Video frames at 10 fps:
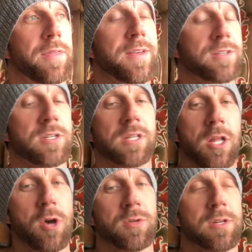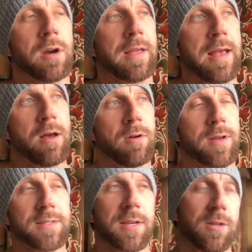things are slow starting out,
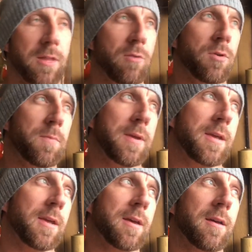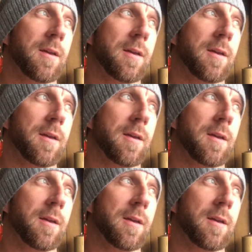as I knew they would be.